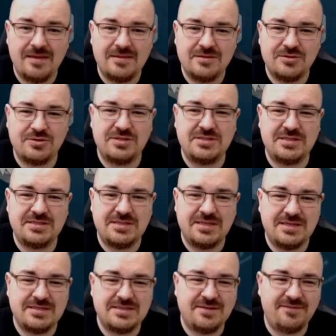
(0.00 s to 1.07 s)
So this is
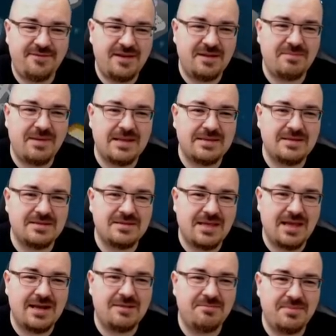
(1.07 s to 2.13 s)
his Field Battle
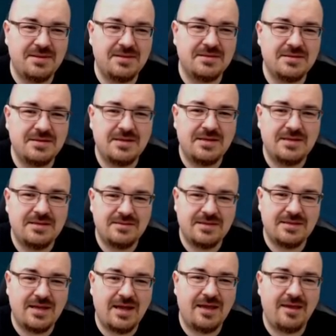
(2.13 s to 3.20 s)
talent build
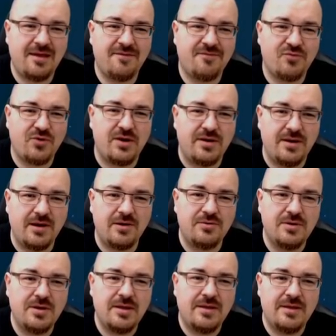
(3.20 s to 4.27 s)
that I have right now.
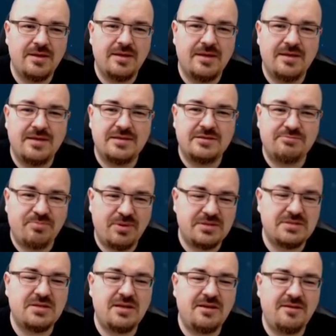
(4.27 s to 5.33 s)

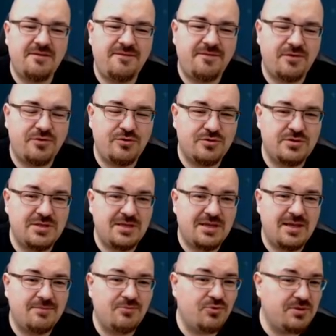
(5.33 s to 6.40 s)
Especially if you're using
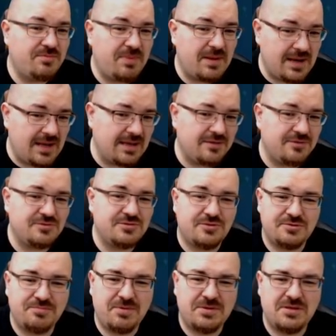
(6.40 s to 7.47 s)
him with Pelagius or
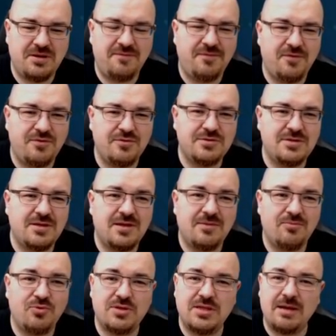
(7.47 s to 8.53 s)
especially if you're using
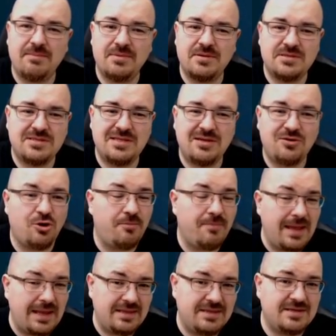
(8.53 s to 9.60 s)
him with double C
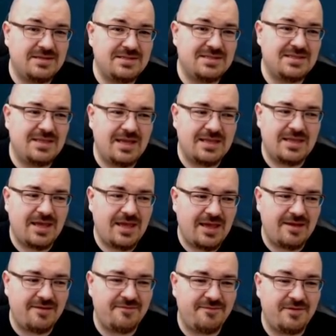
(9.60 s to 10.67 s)
commanders that
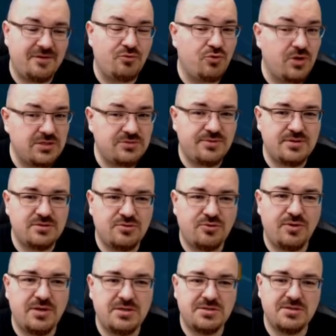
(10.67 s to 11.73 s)
have Rage
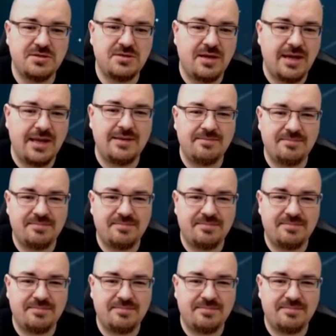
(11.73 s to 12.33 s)
Restoration, I